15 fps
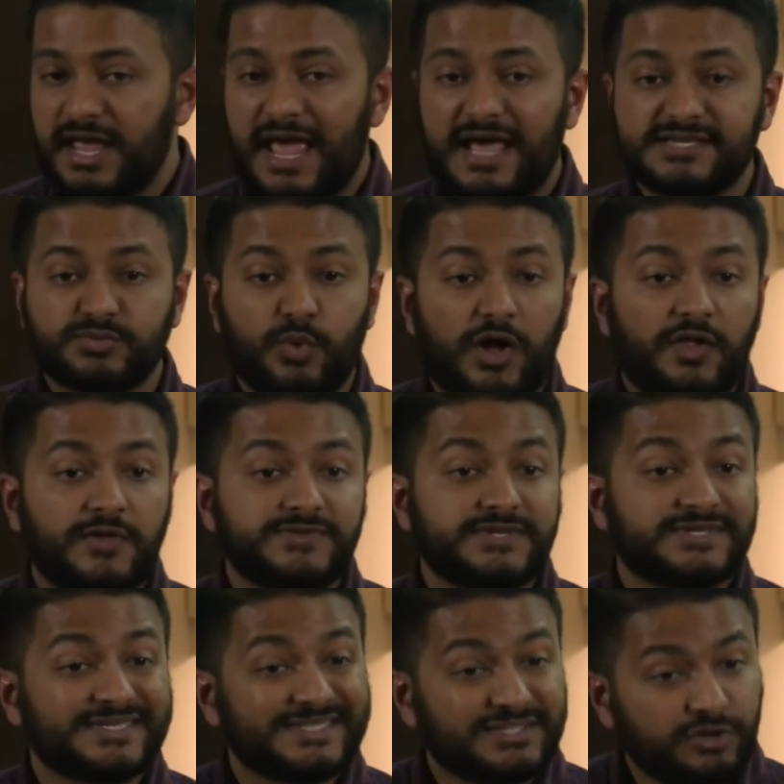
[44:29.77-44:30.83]
as well as the
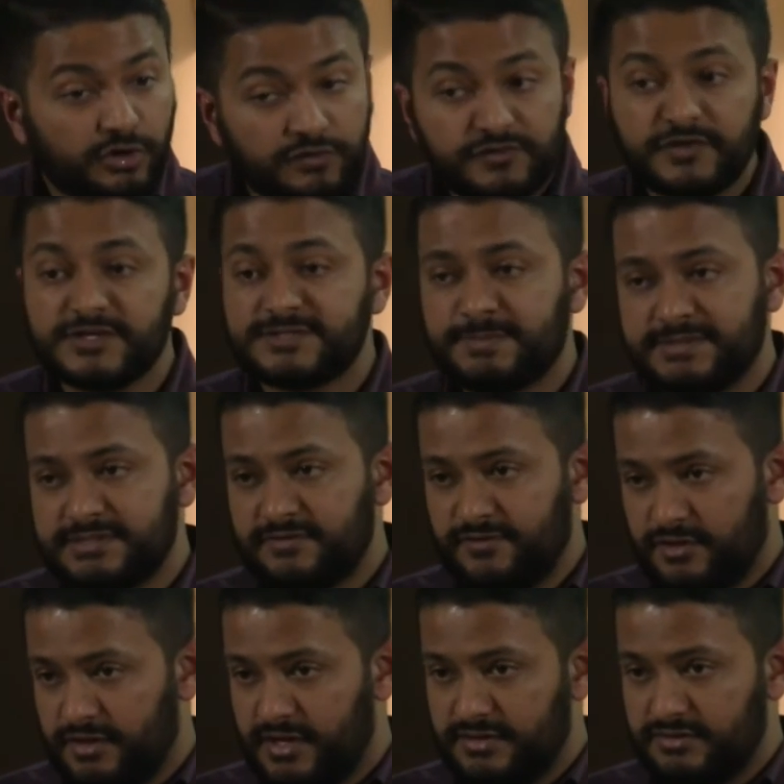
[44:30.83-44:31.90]
servers
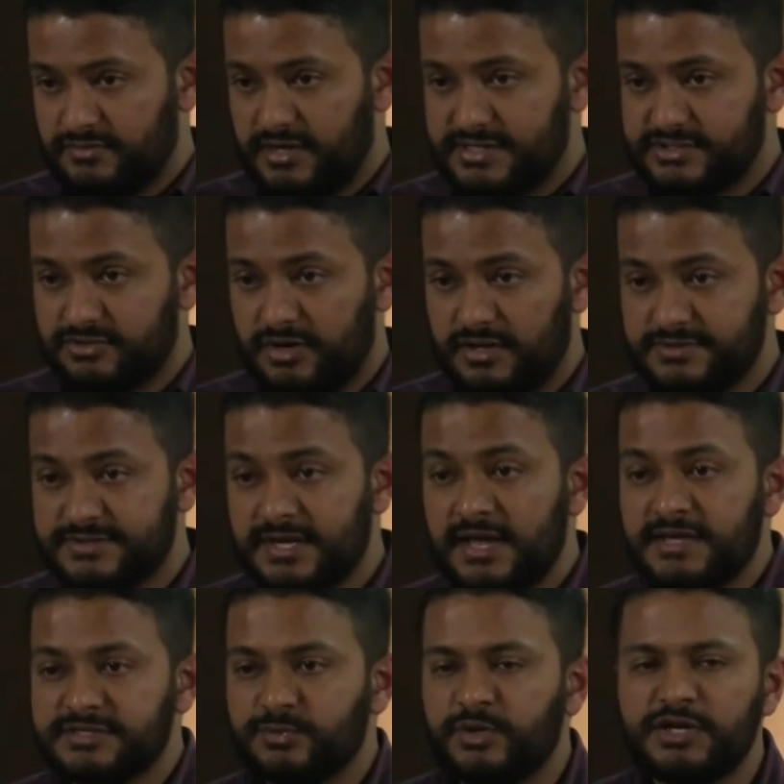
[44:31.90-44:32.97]
specifically at the restaurants.
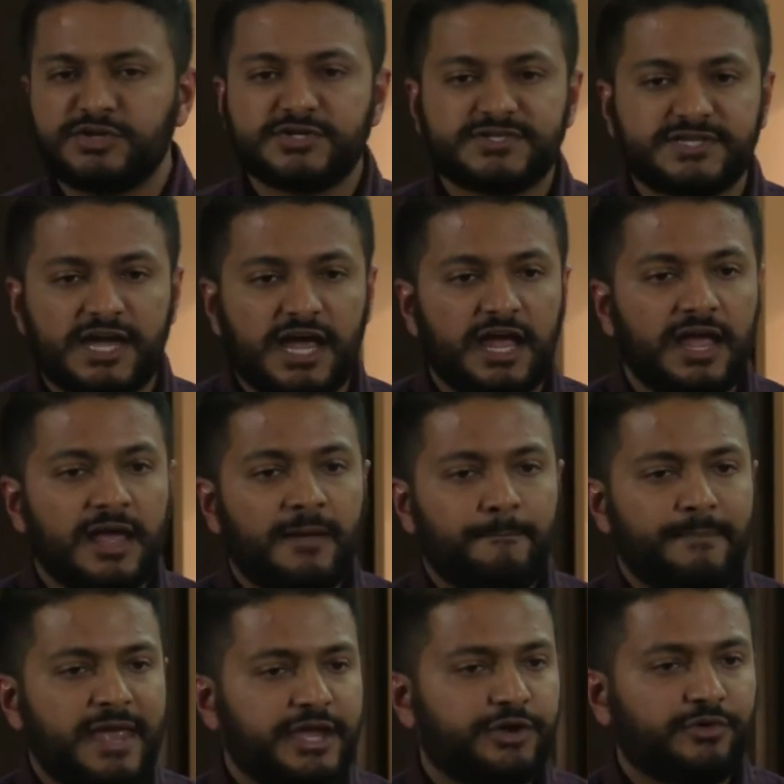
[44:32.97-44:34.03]
So we didn't just say,
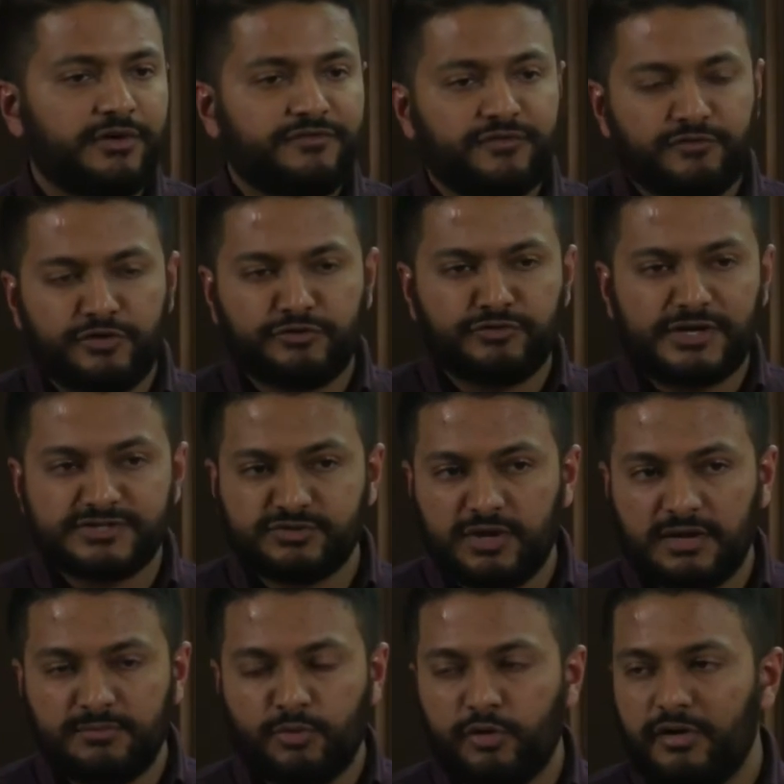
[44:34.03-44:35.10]
make your, your
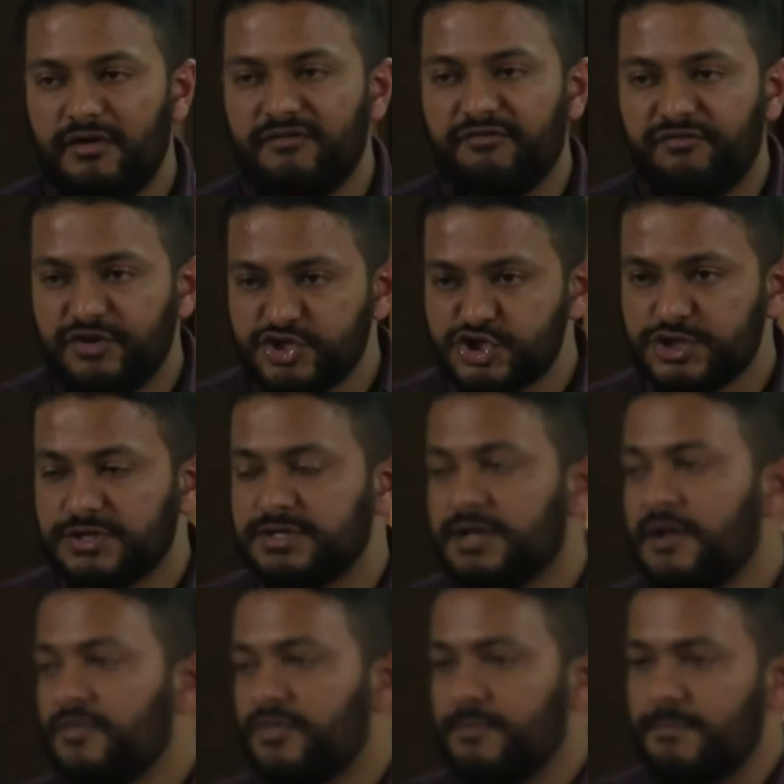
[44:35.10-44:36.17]
restaurant more efficient.
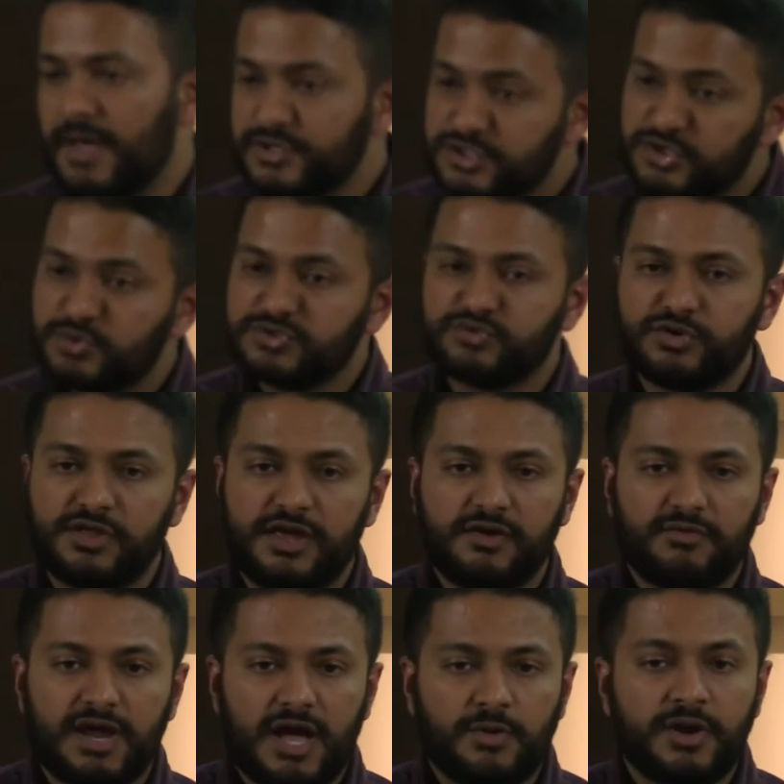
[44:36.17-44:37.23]
The message was really
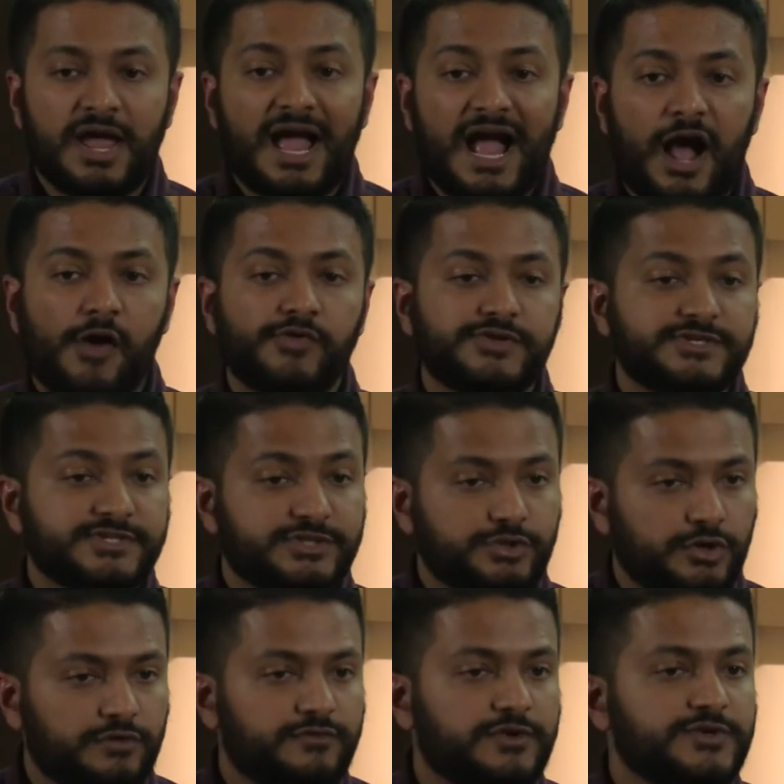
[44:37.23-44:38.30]
around how the
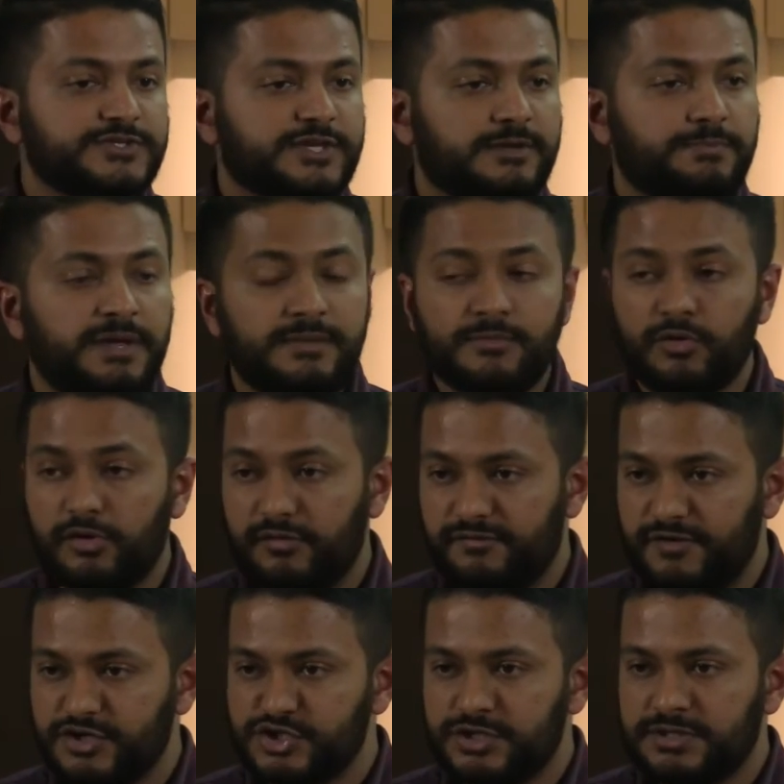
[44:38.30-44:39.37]
servers could be more
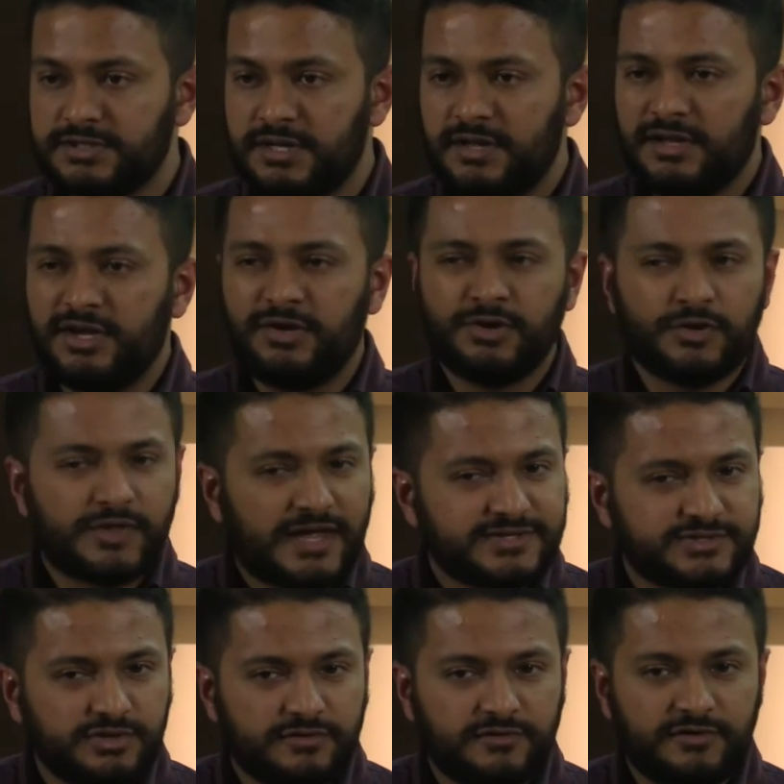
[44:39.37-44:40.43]
efficient. You know that
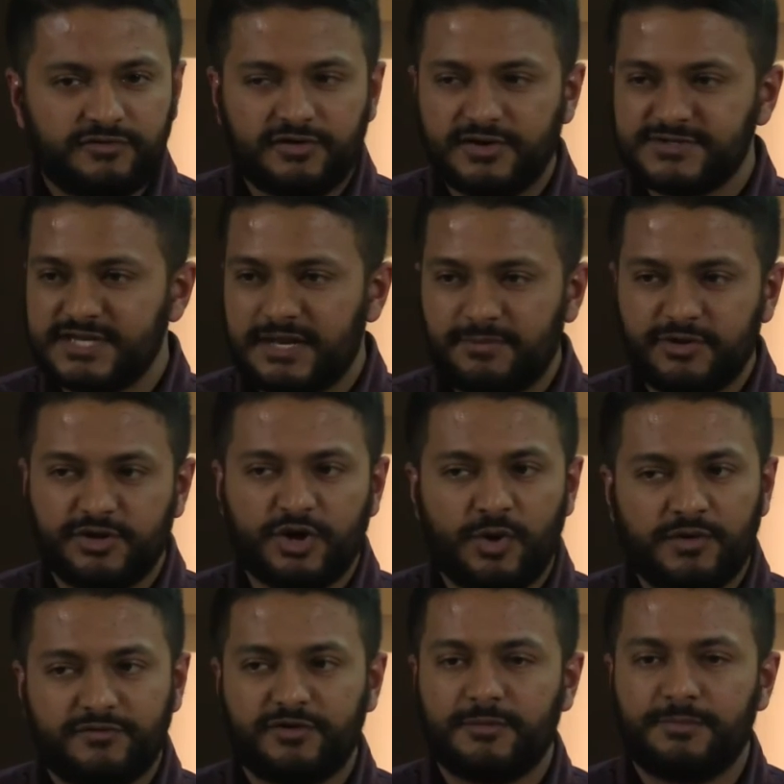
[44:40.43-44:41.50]
server, for example, you go
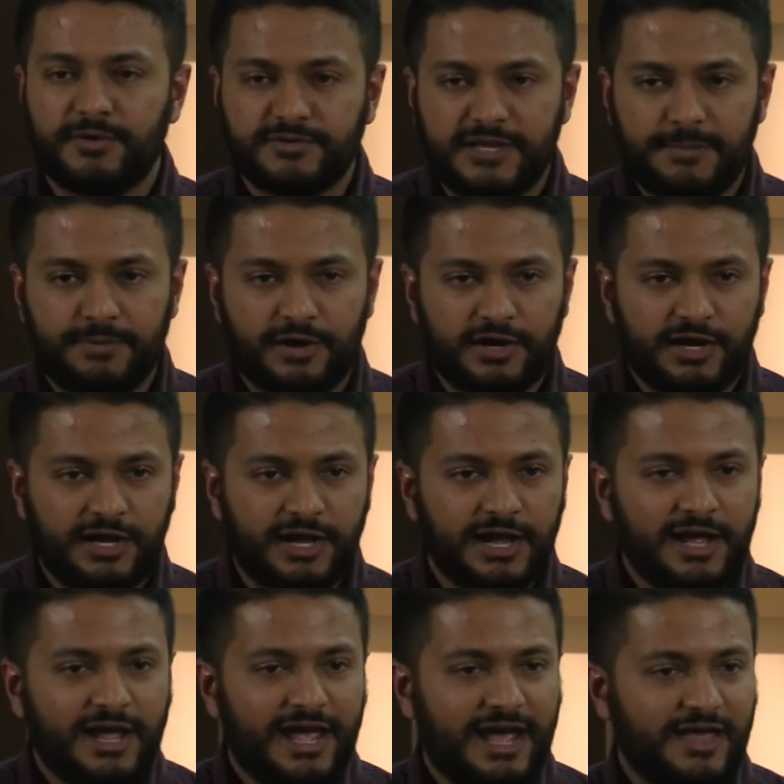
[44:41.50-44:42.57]
in for a birthday party
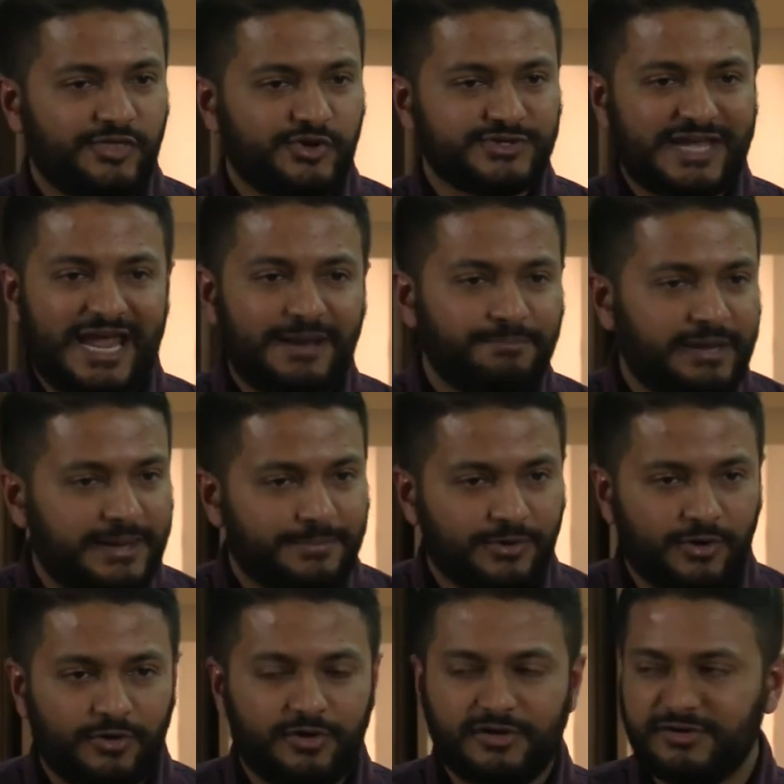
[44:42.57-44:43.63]
and there's eight people
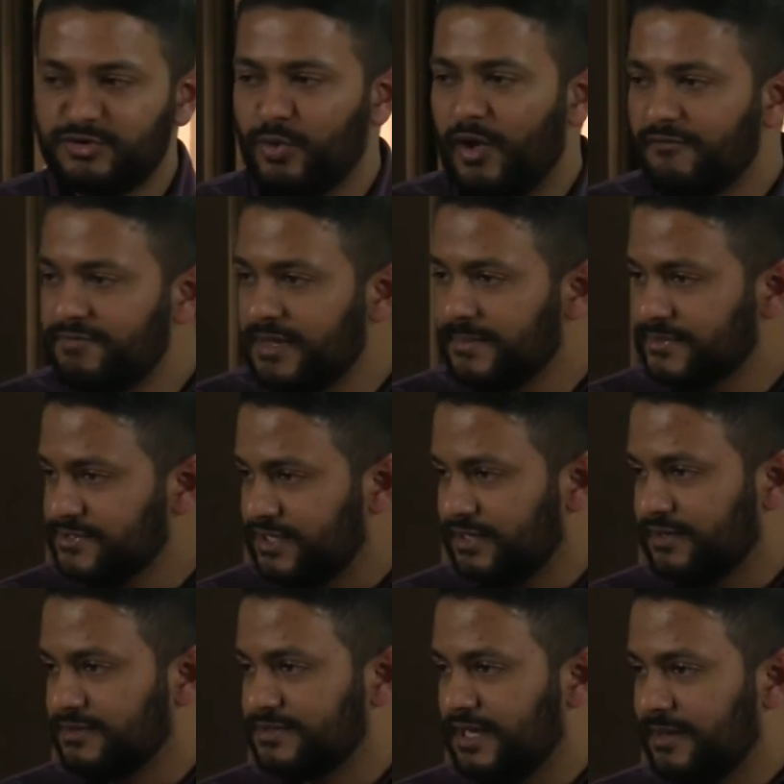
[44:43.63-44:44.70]
or twelve people sitting
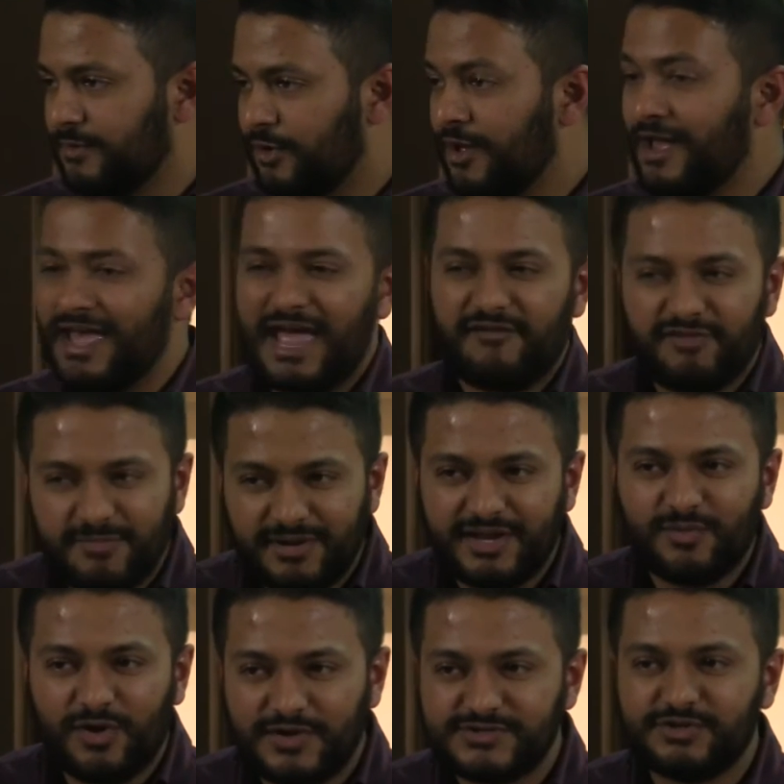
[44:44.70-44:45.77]
at the table. Everybody
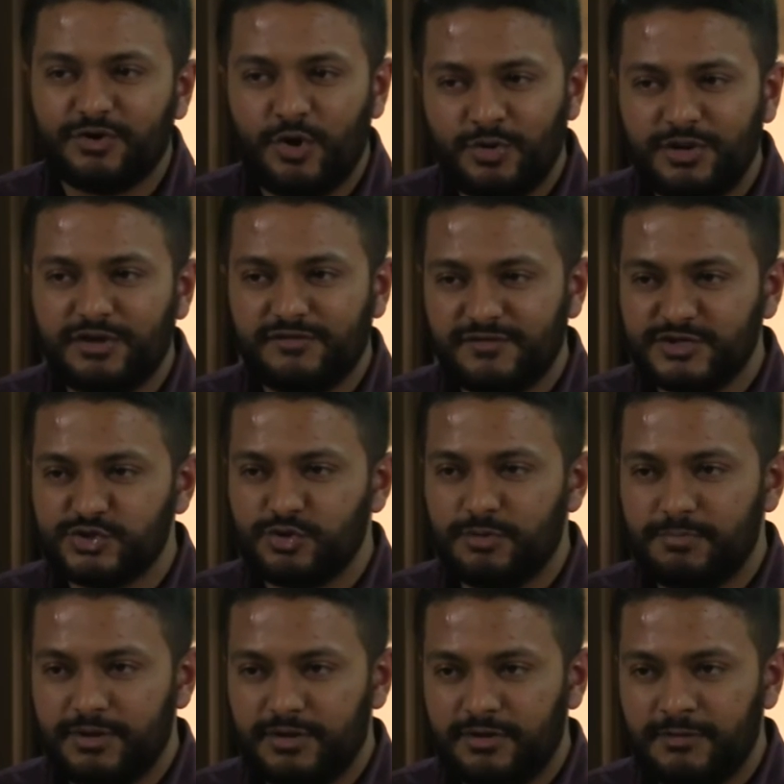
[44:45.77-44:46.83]
wants their own individual
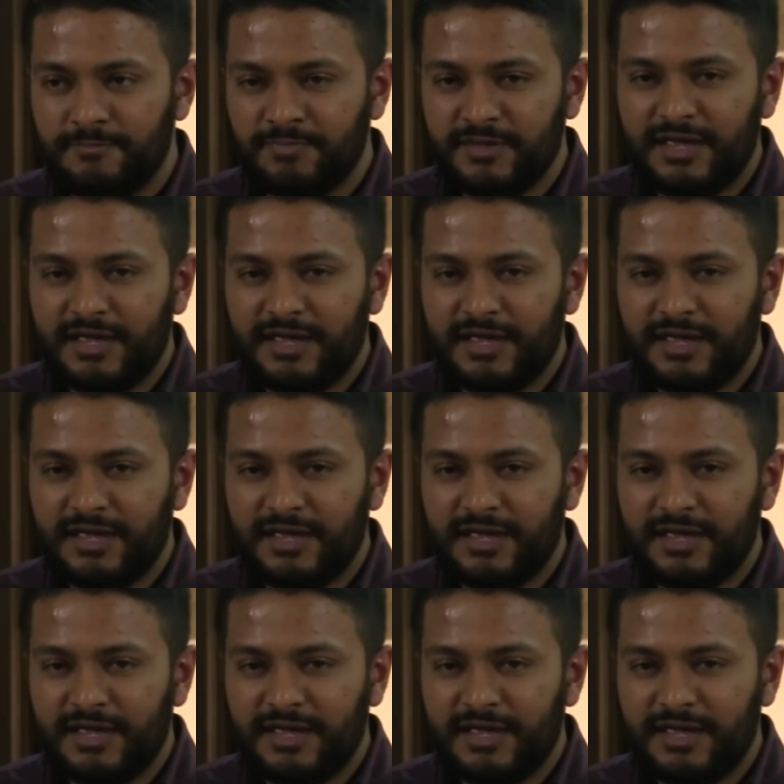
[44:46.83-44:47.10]
bill.